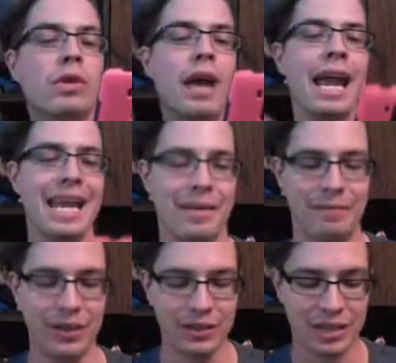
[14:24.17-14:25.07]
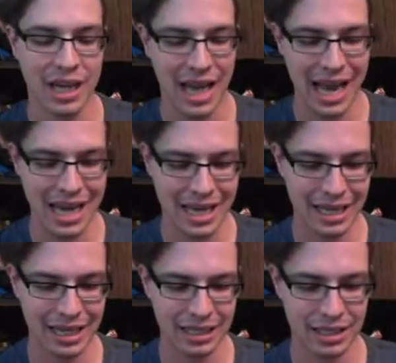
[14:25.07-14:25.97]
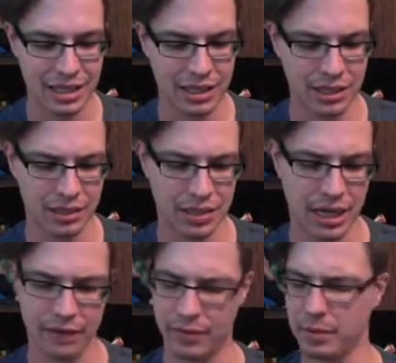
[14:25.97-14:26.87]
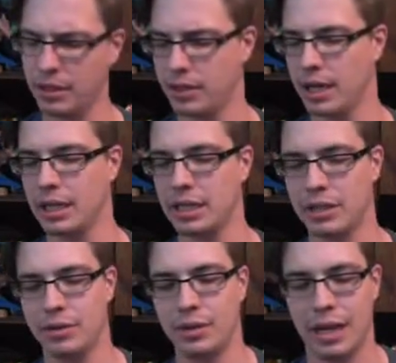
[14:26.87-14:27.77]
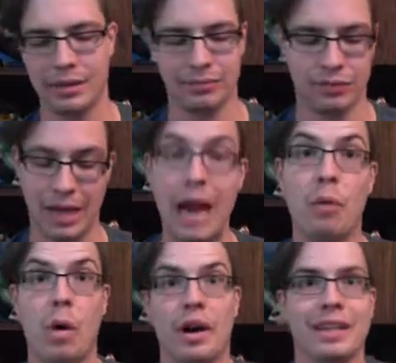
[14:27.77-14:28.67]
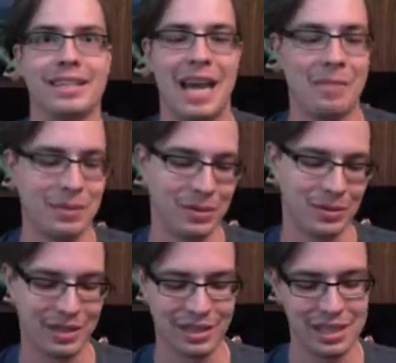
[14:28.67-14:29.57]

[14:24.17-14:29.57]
Hey, I'm first! Hey, this deck looks kind of familiar. Did I just do it? I want a Zapdos.